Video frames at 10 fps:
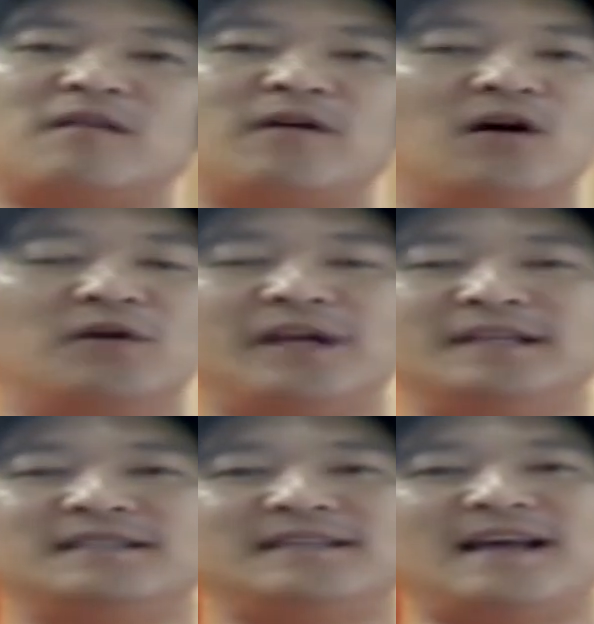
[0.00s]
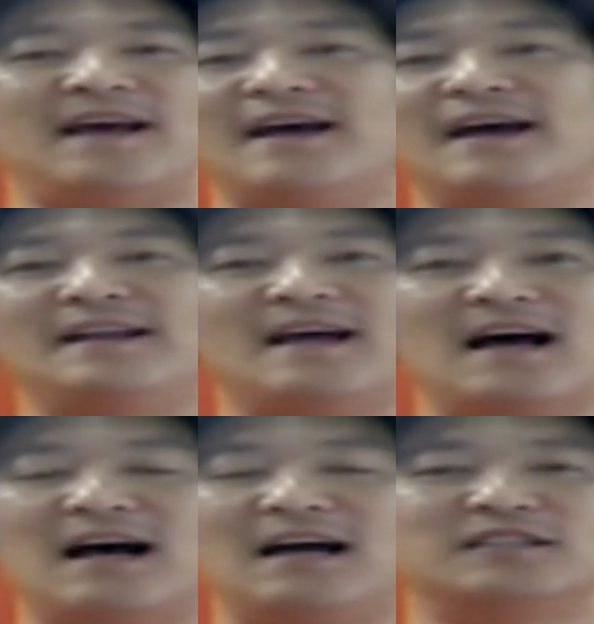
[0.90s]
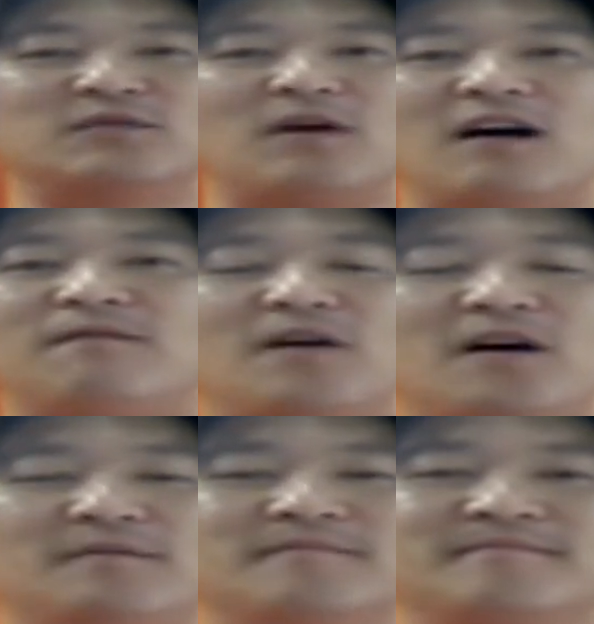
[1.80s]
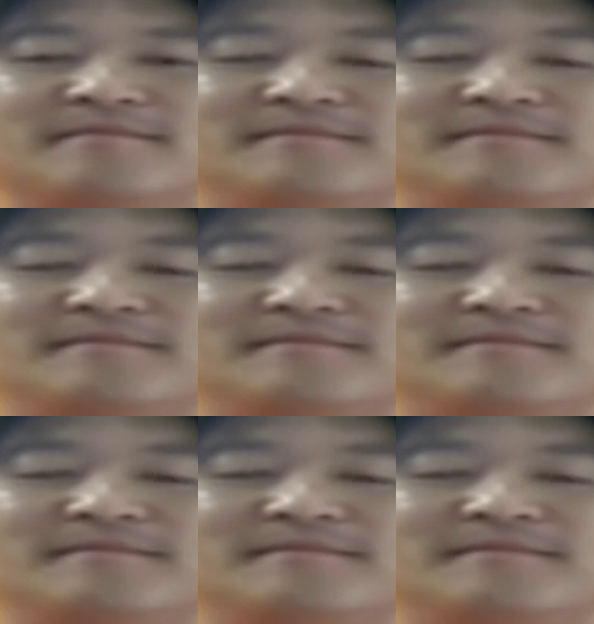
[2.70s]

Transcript: part of the audience, and uh, I just want to have fun.